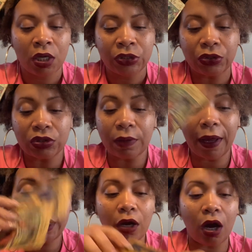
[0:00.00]
So
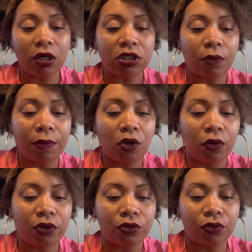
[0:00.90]
somebody could also be
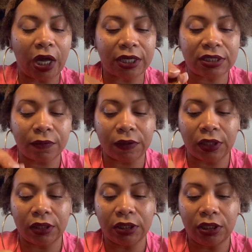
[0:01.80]
going through, like,
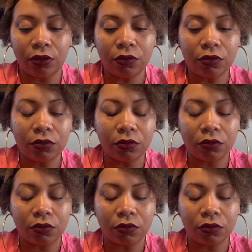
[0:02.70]
something legal.